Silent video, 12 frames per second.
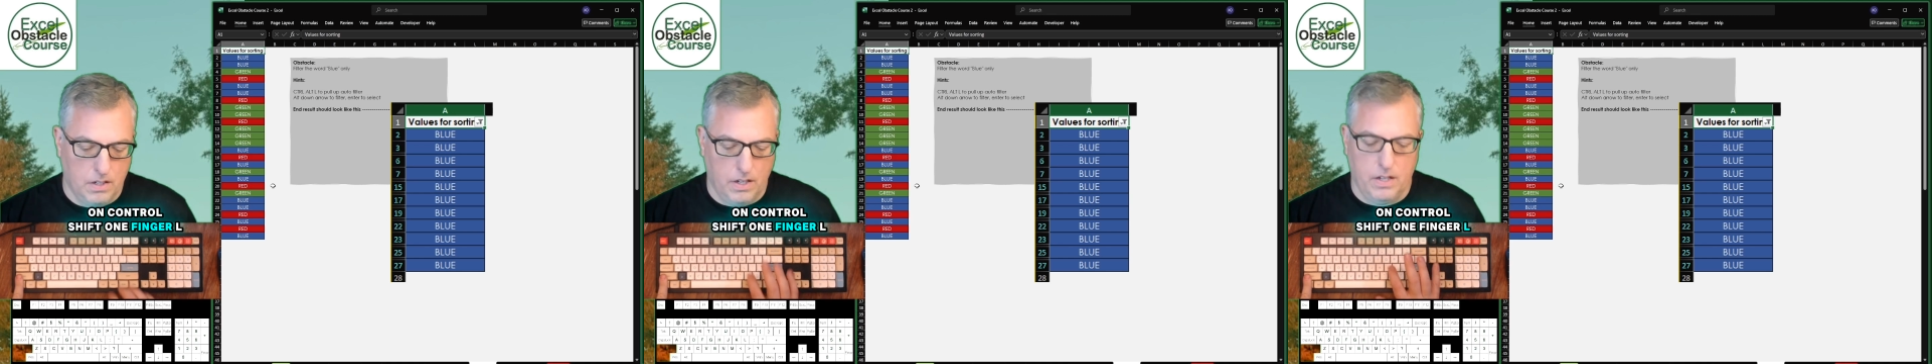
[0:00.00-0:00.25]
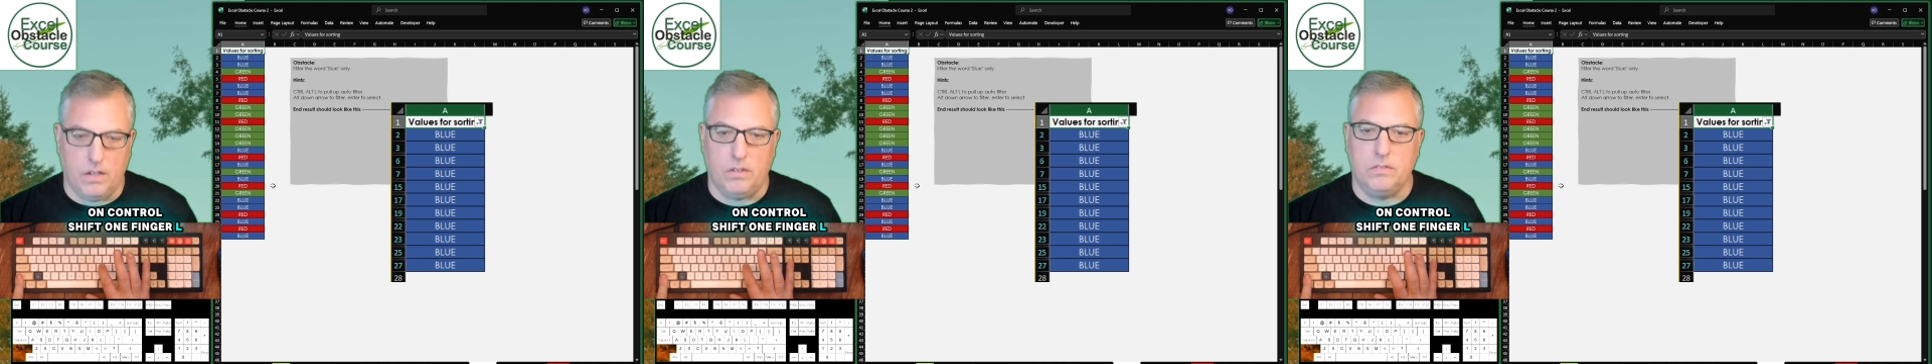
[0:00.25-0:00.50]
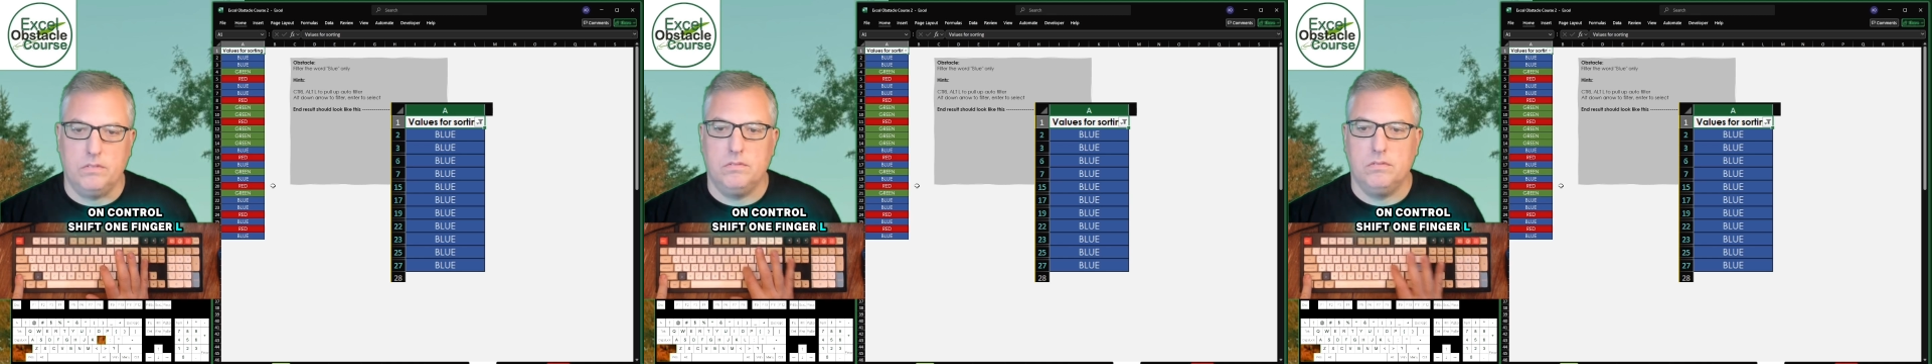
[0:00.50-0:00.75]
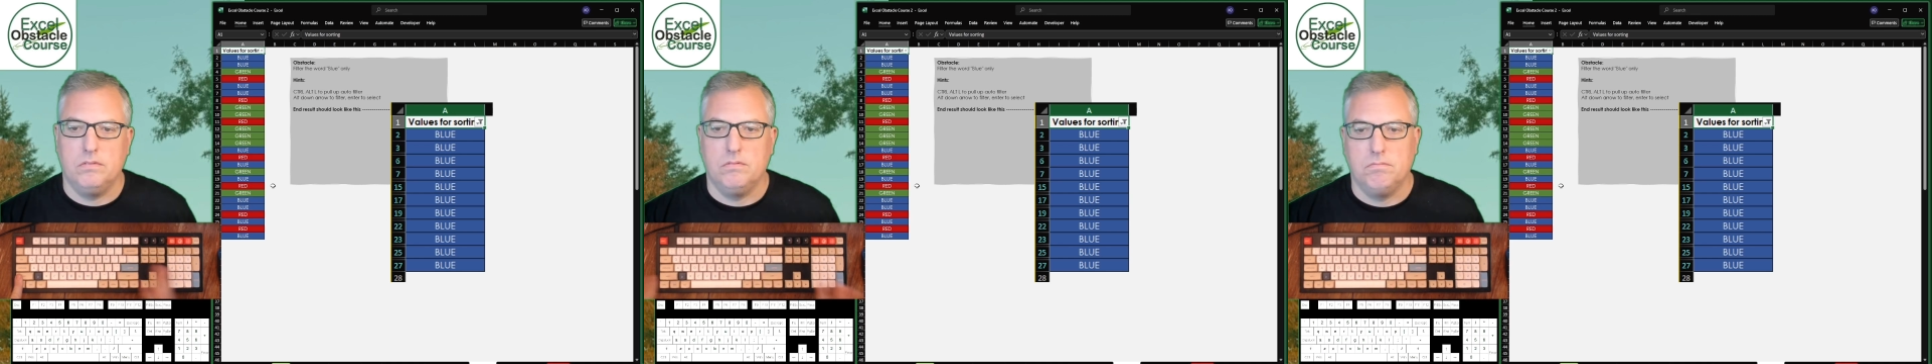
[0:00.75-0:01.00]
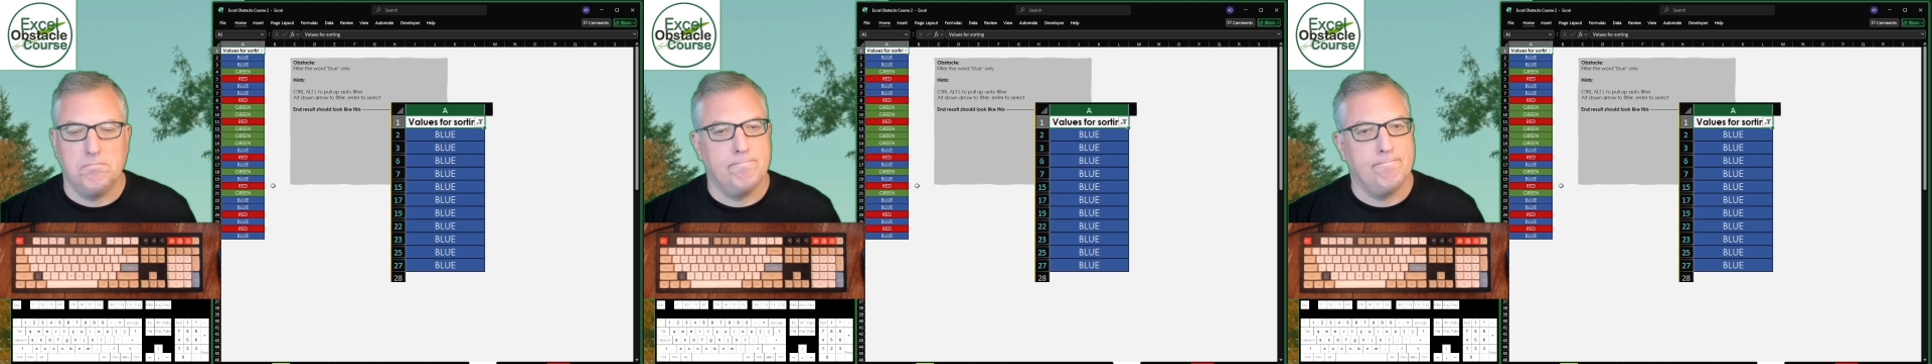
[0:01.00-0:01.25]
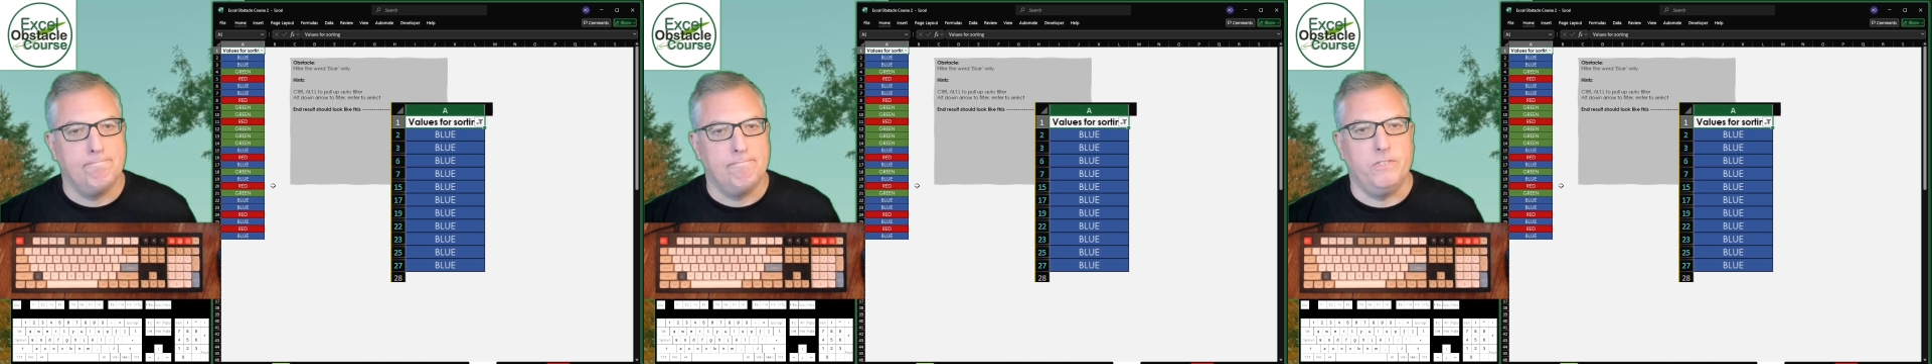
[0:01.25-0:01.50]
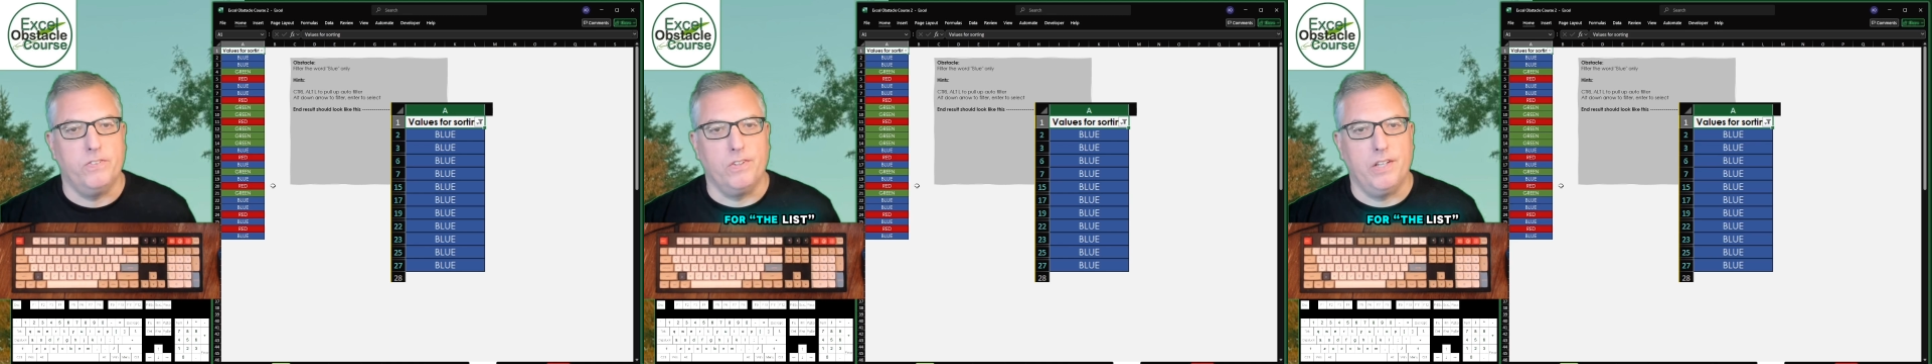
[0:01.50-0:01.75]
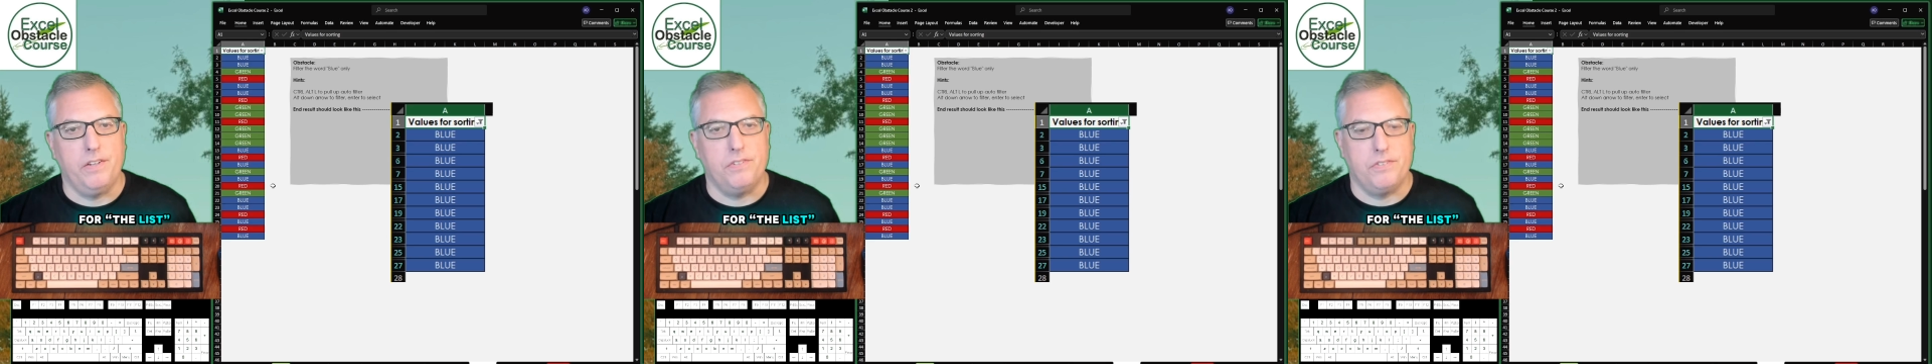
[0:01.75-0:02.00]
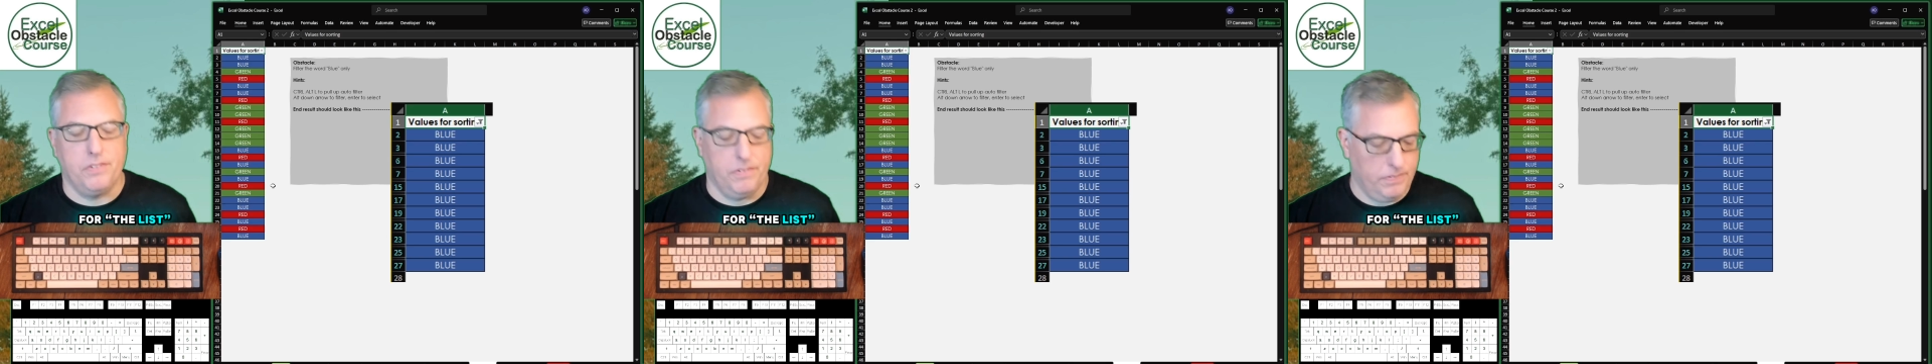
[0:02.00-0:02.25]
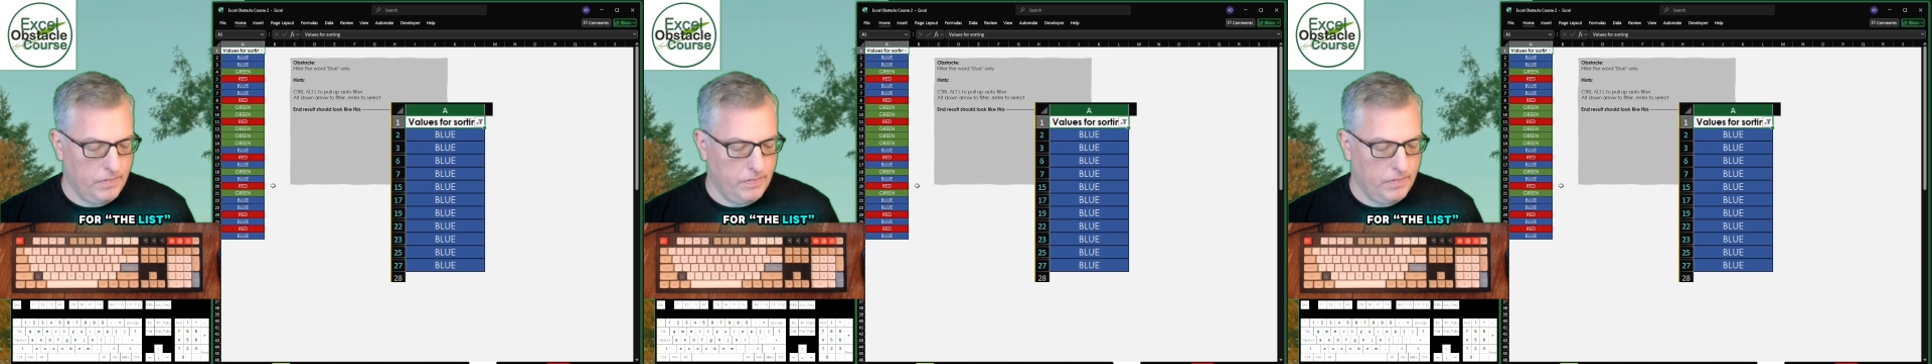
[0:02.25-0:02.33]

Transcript: L for list.